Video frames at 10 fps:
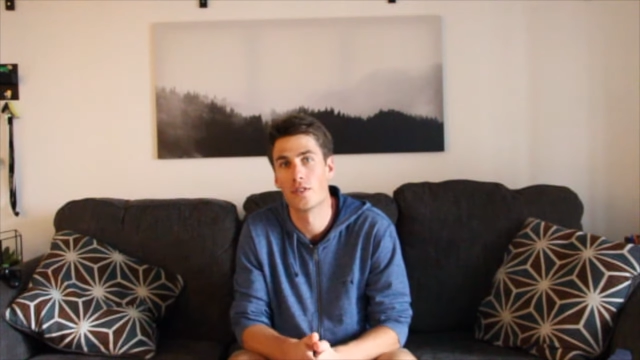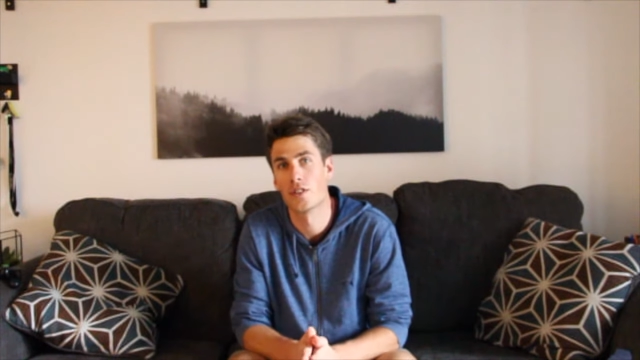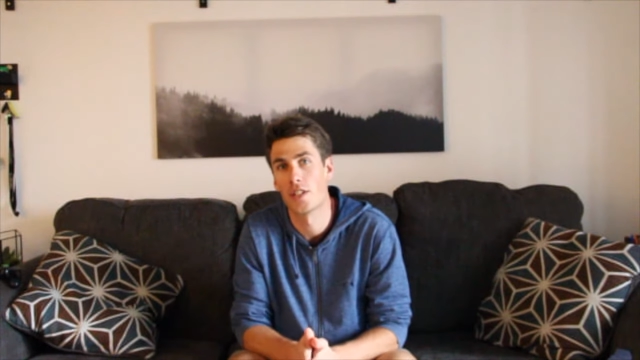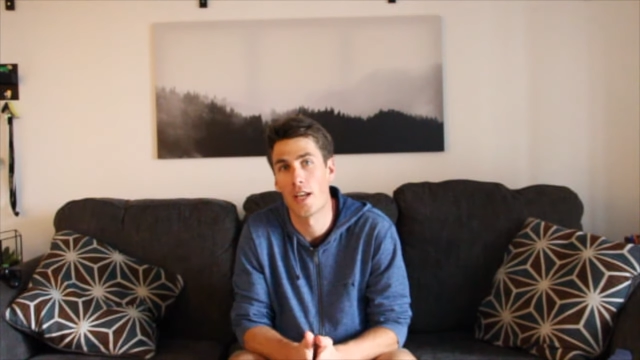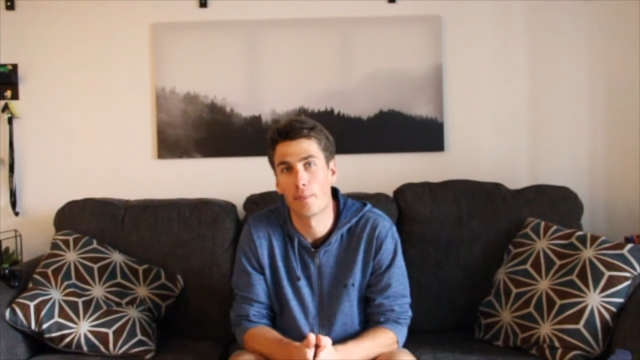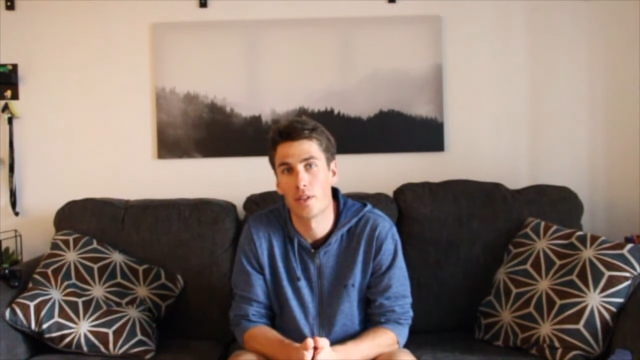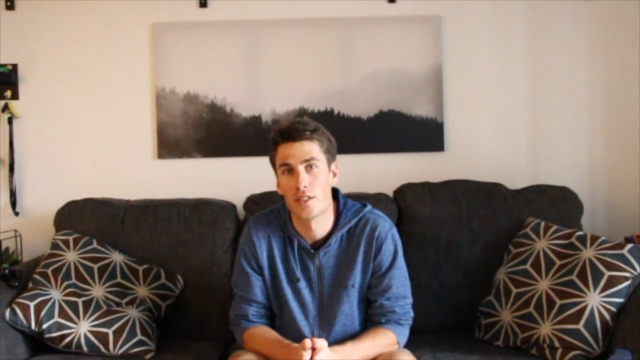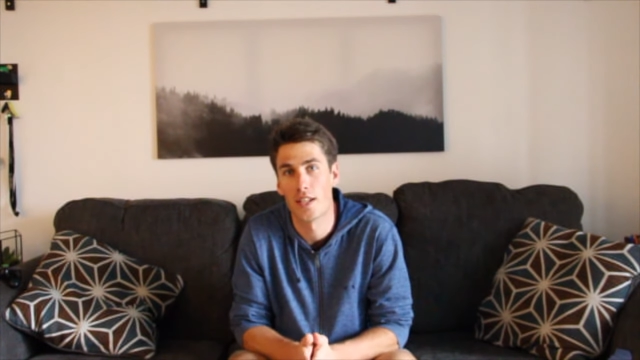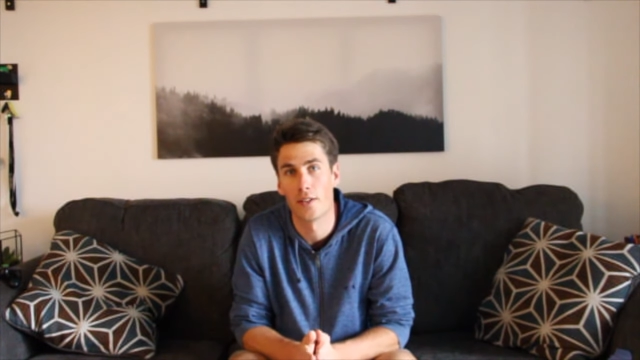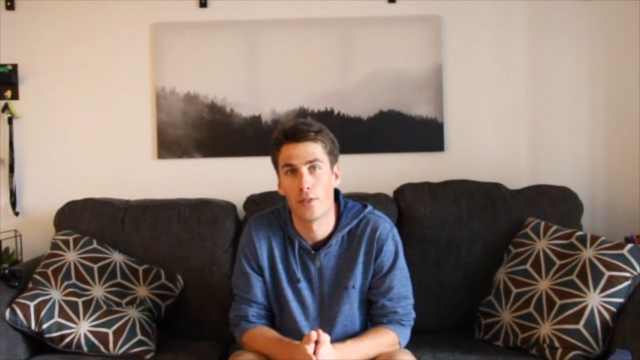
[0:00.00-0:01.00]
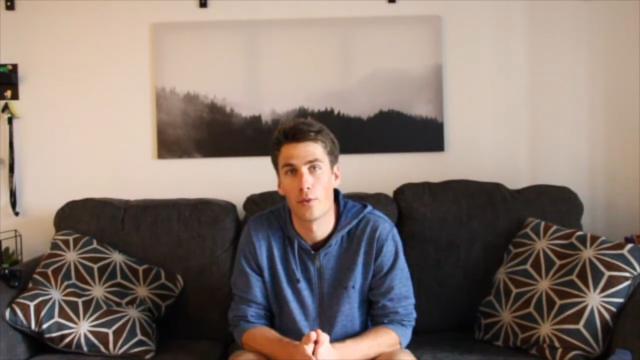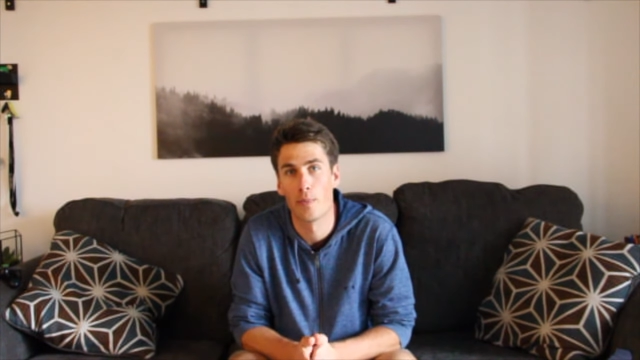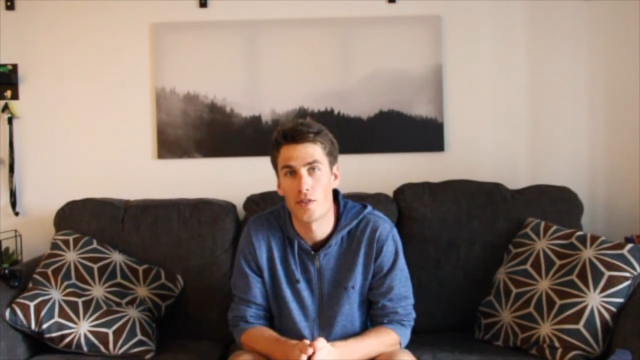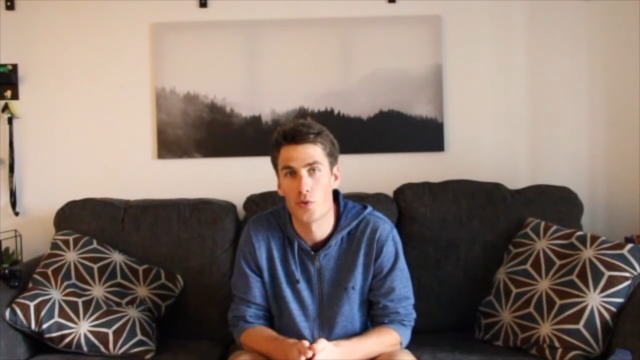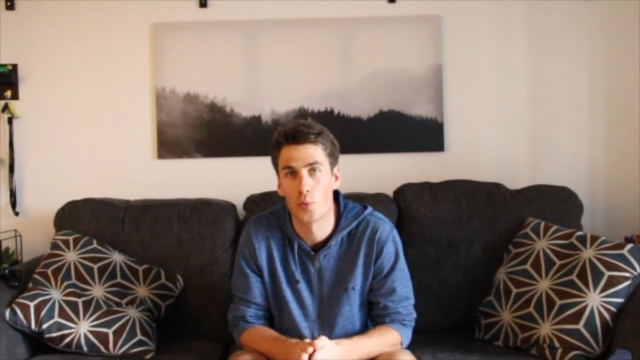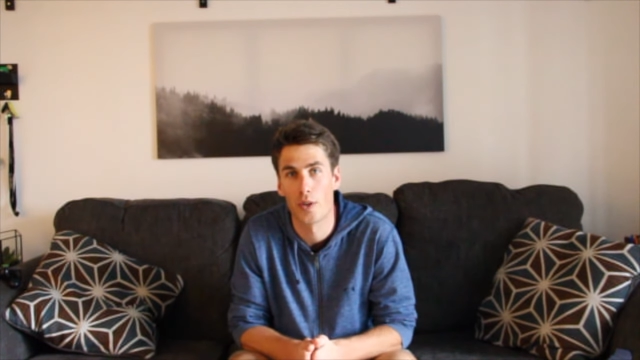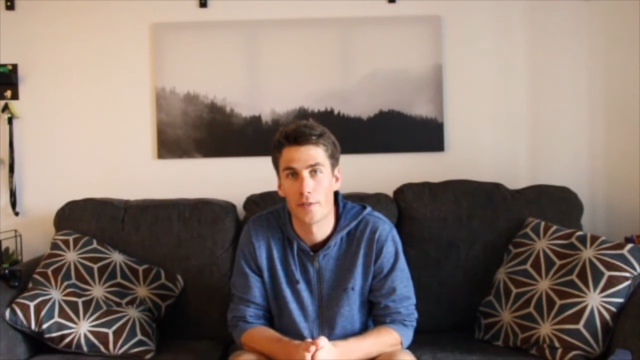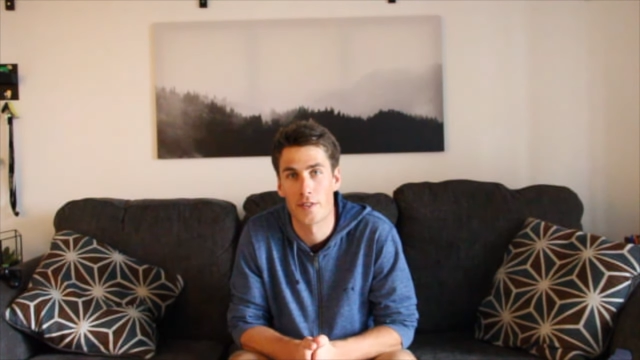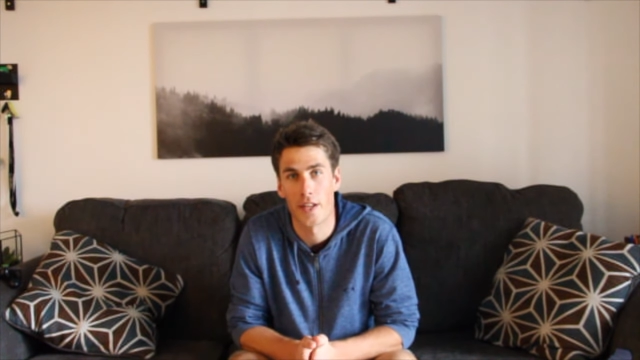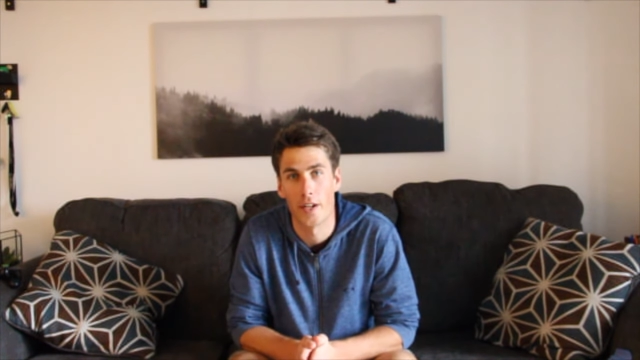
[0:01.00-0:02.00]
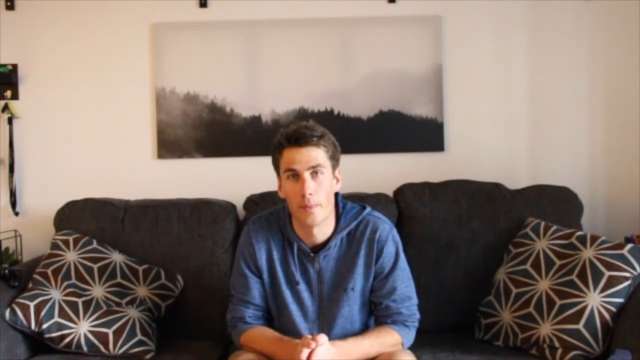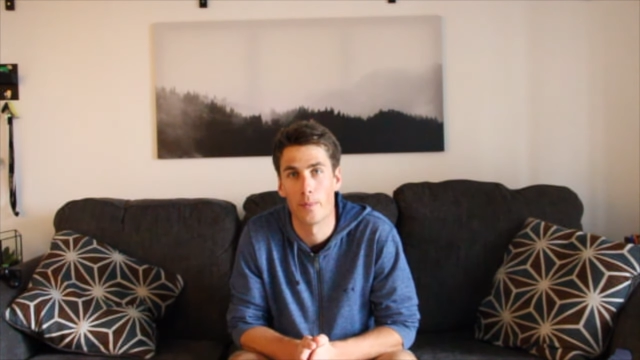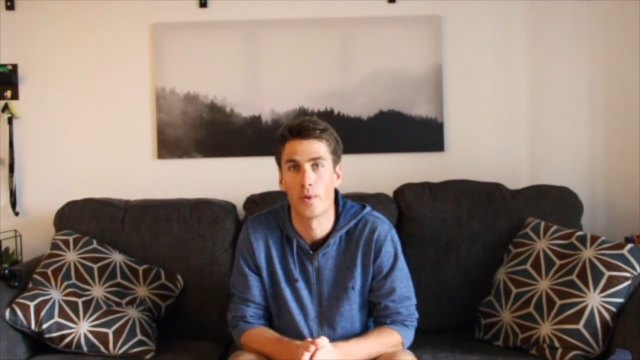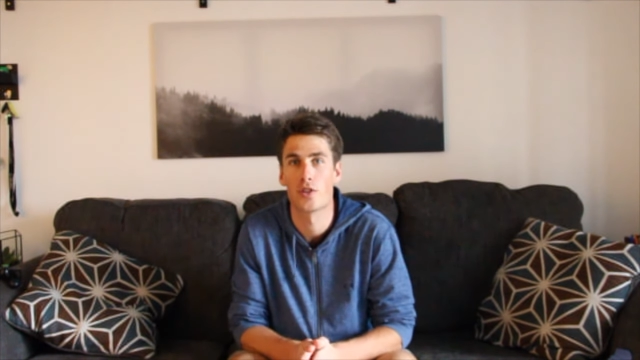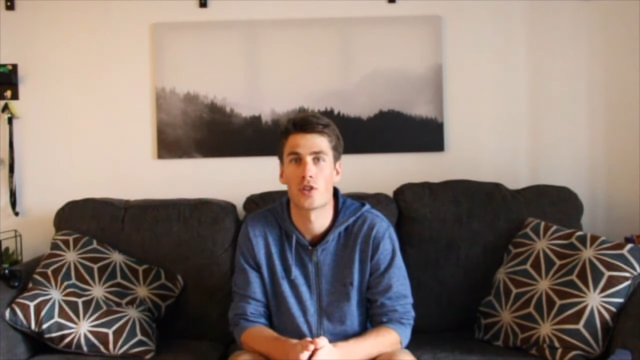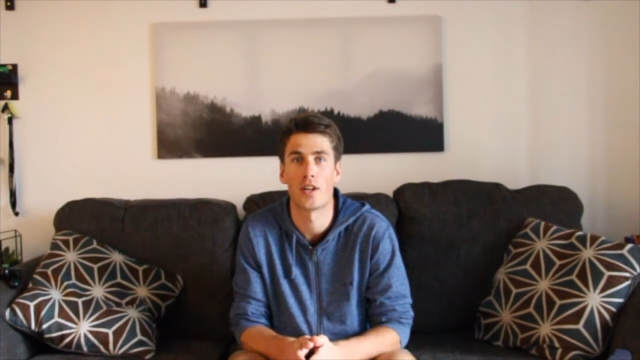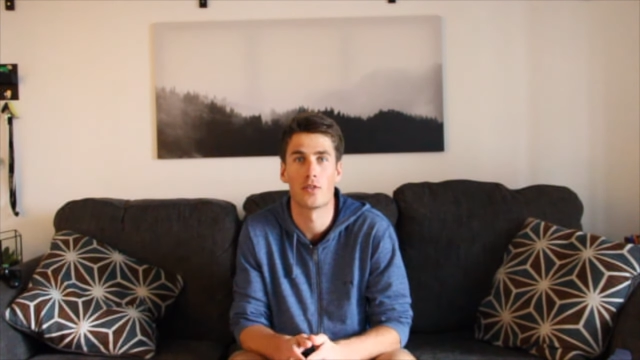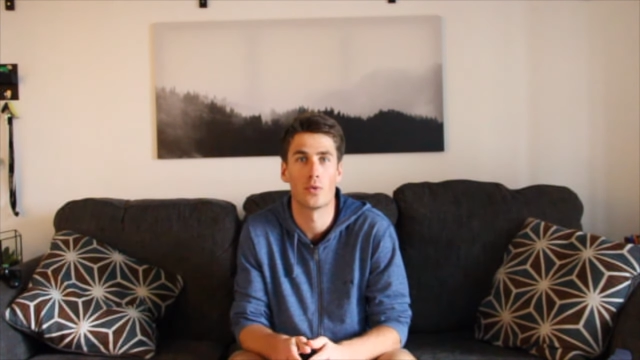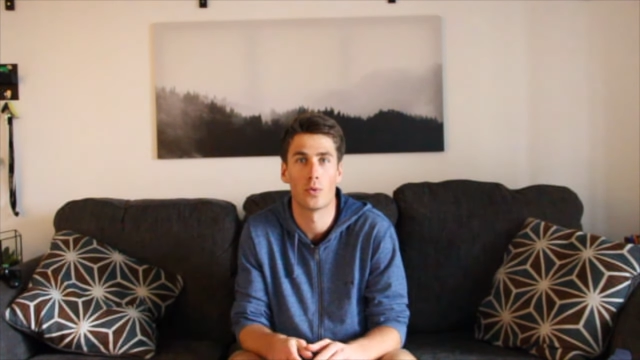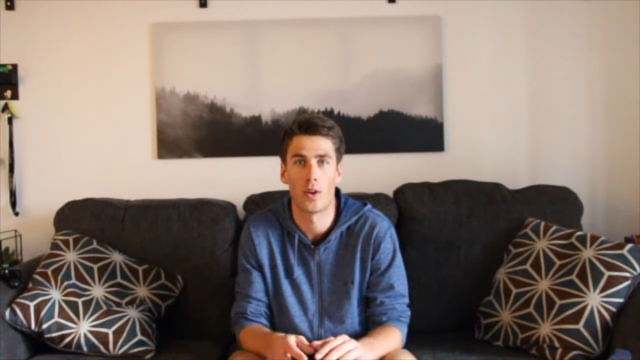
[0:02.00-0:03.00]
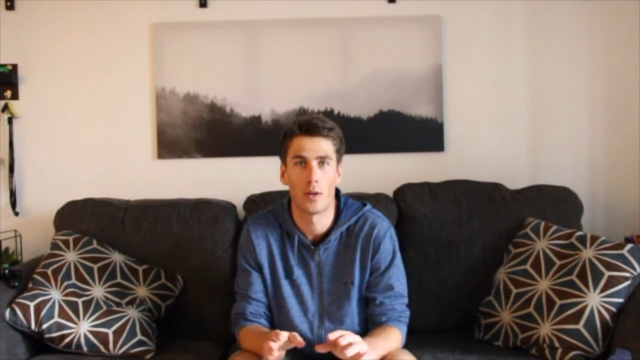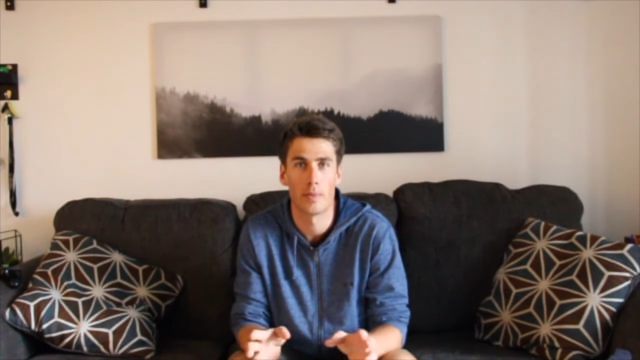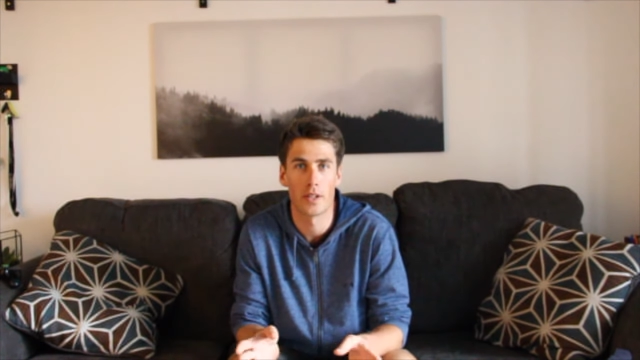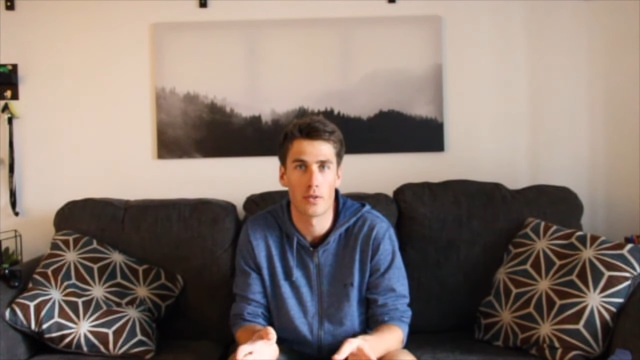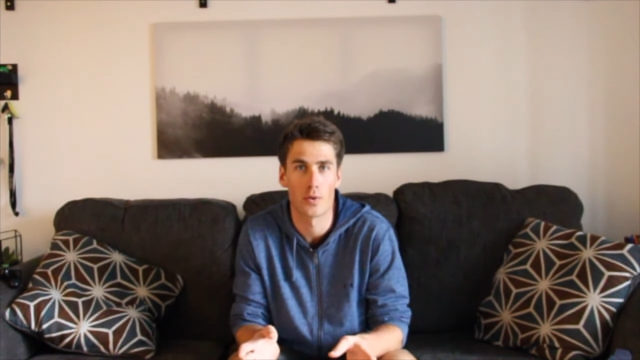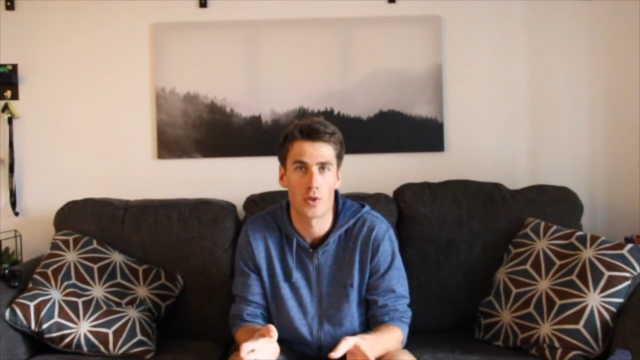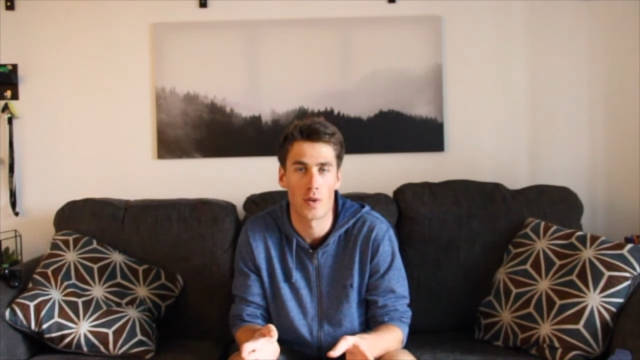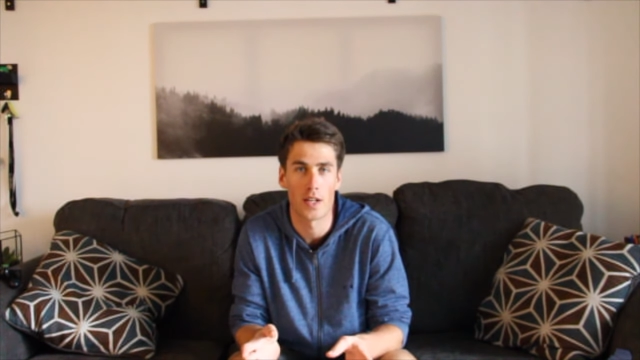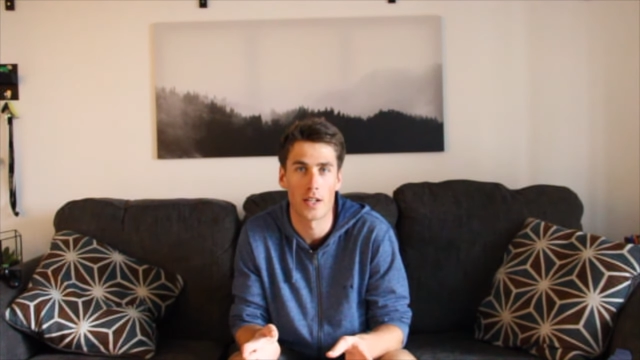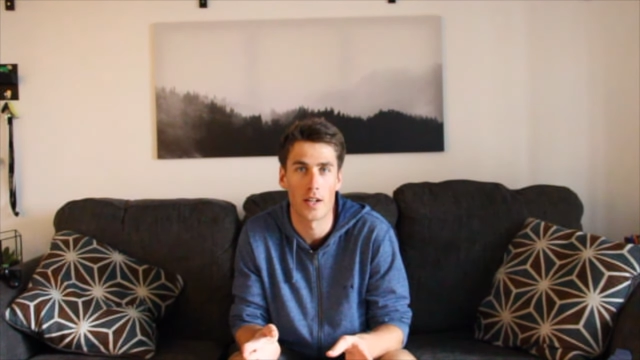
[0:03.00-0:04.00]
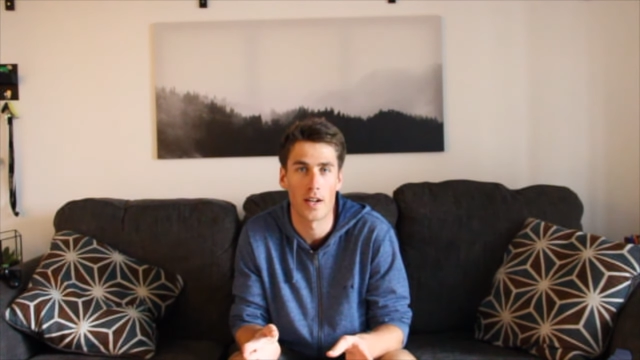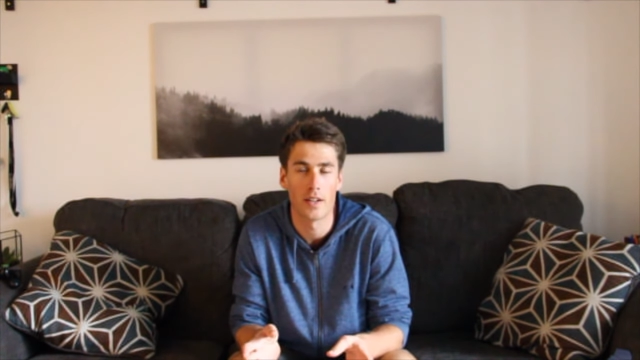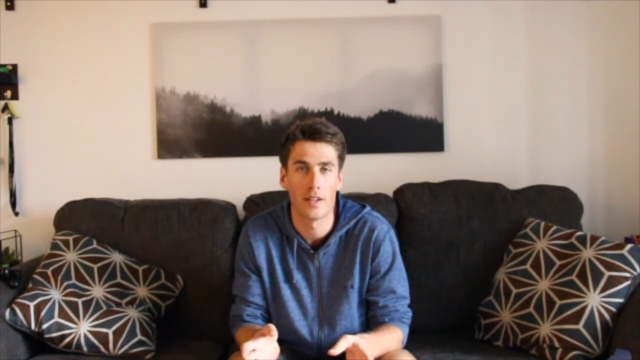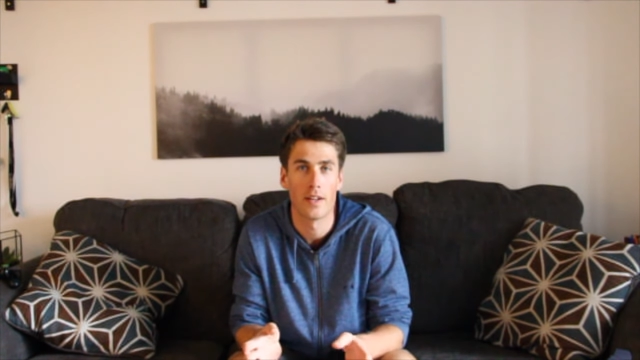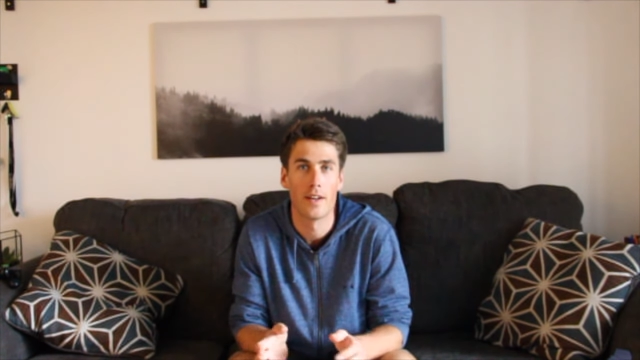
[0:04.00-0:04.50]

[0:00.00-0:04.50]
Today I'm going to take you through my Zwift setup, which I do all my indoor training on.